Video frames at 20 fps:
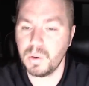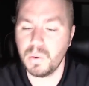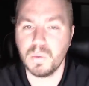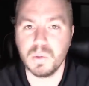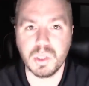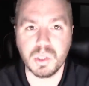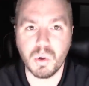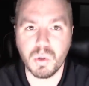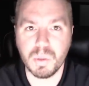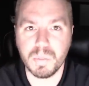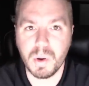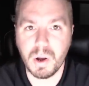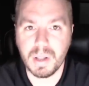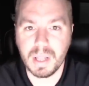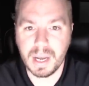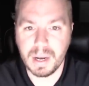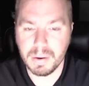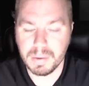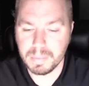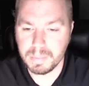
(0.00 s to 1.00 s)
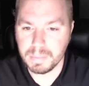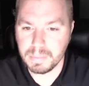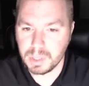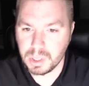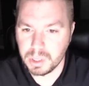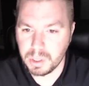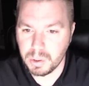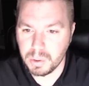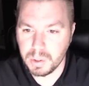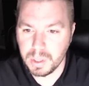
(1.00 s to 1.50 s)
sold them all out.
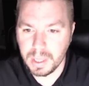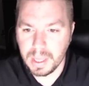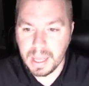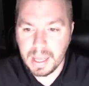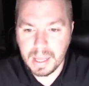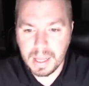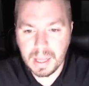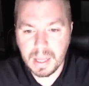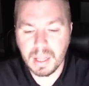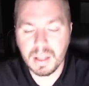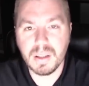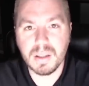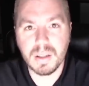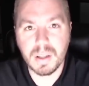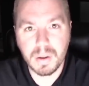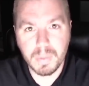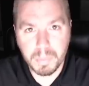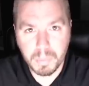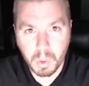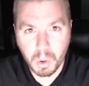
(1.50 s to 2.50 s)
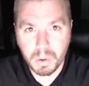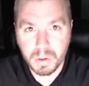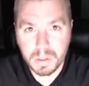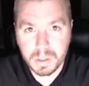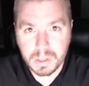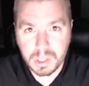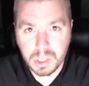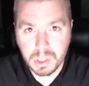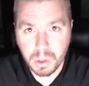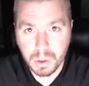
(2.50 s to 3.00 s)
So, moral of
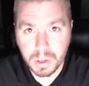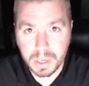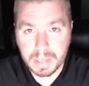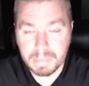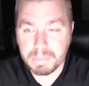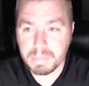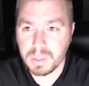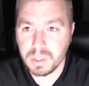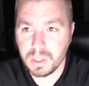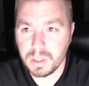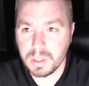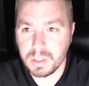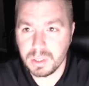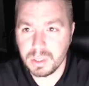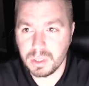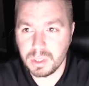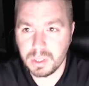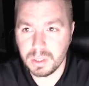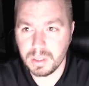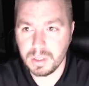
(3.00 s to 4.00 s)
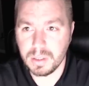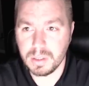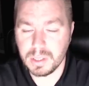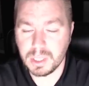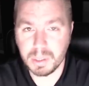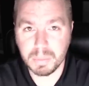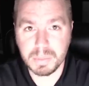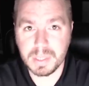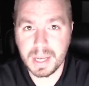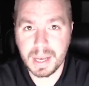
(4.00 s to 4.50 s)
the story
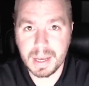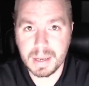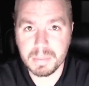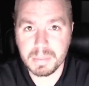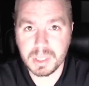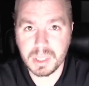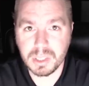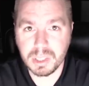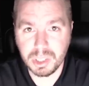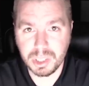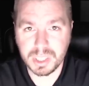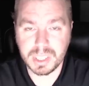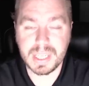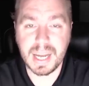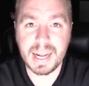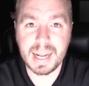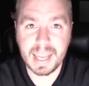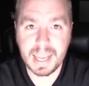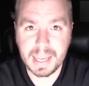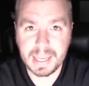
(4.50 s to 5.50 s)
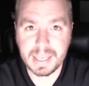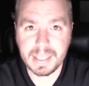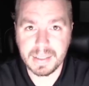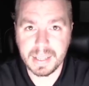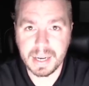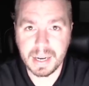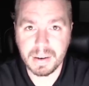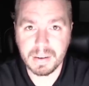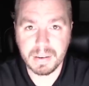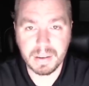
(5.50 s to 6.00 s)
sometimes you just got to hang in
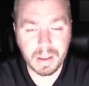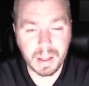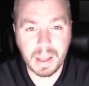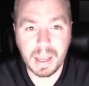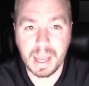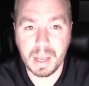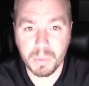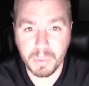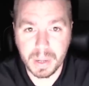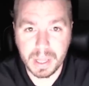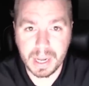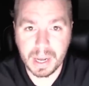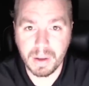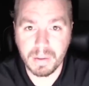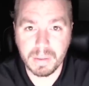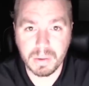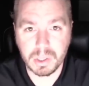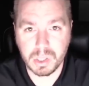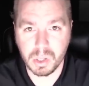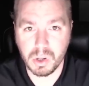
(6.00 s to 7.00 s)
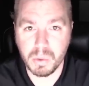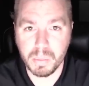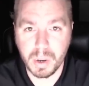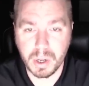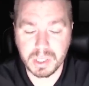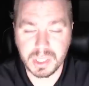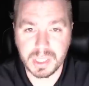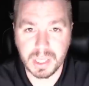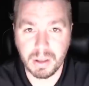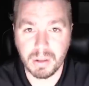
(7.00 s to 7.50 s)
there and wait out those low ball
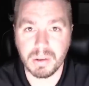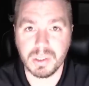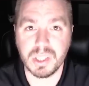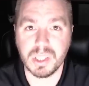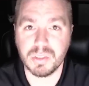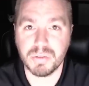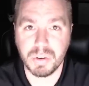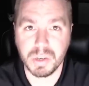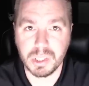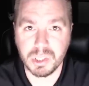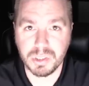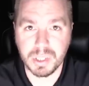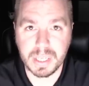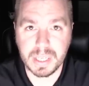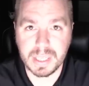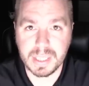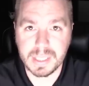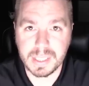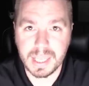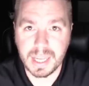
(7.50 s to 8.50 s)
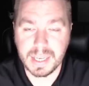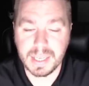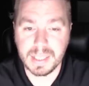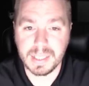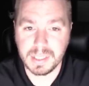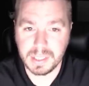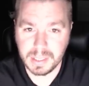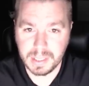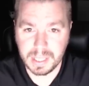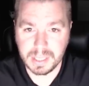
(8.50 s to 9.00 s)
sellers. As frustrating as that
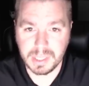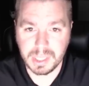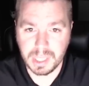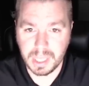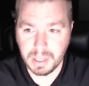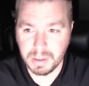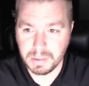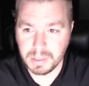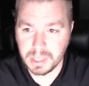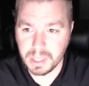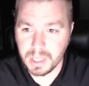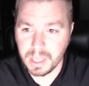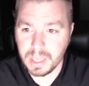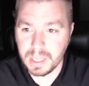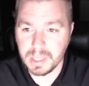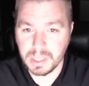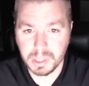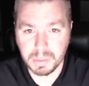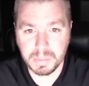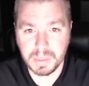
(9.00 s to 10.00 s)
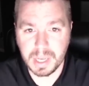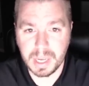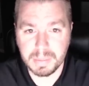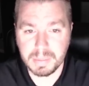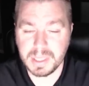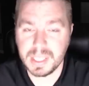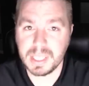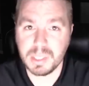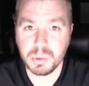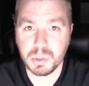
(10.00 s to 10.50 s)
is and that sounds, sometimes
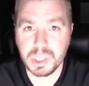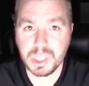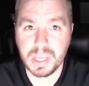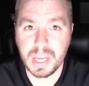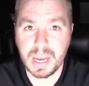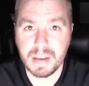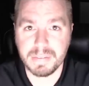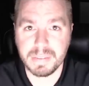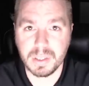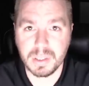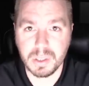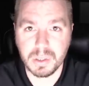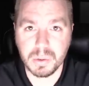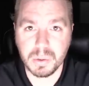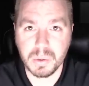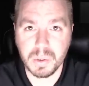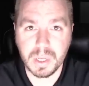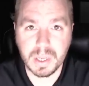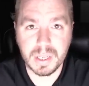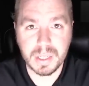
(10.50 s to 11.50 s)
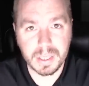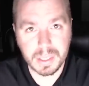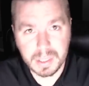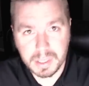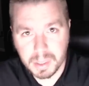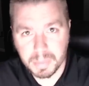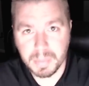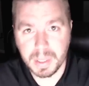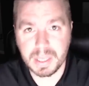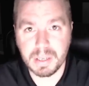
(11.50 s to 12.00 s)
that's what you have to do
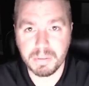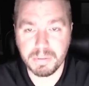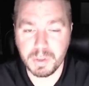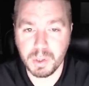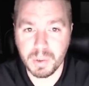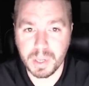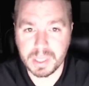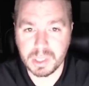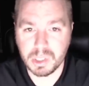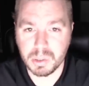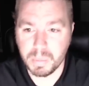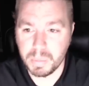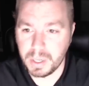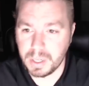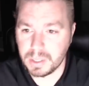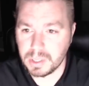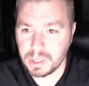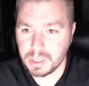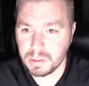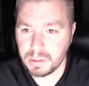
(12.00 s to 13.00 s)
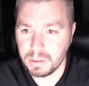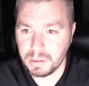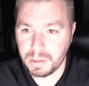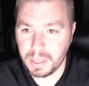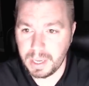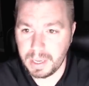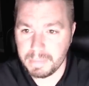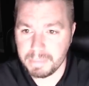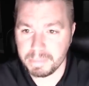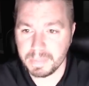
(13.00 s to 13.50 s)
to make a few extra bucks,
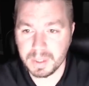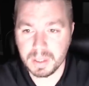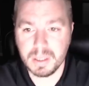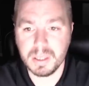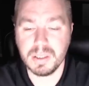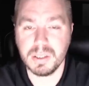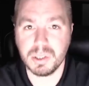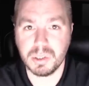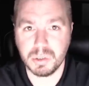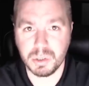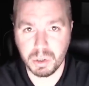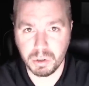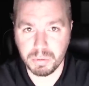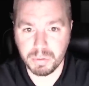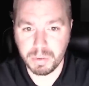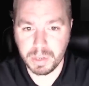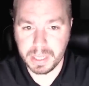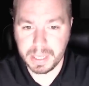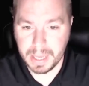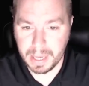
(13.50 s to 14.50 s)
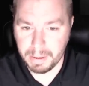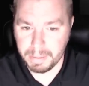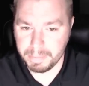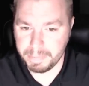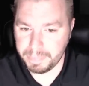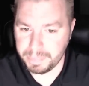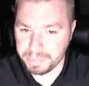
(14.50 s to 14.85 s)
okay? So don't freak out.